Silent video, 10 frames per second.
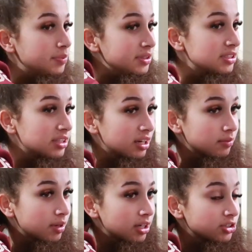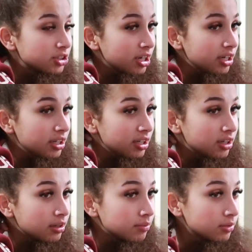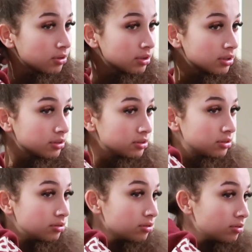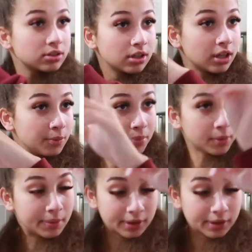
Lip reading: pieces that I'm not straightening, I'm going to just clip up